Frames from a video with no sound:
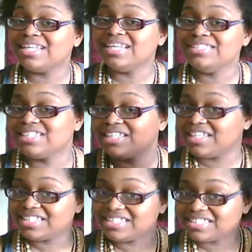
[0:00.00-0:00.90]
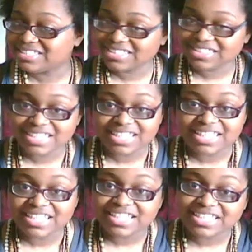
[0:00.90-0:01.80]
into this
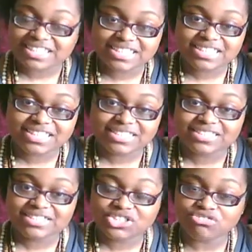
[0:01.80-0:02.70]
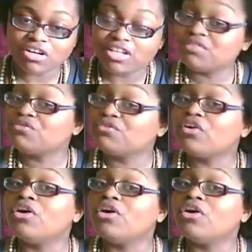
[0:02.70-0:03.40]
shrunken fro.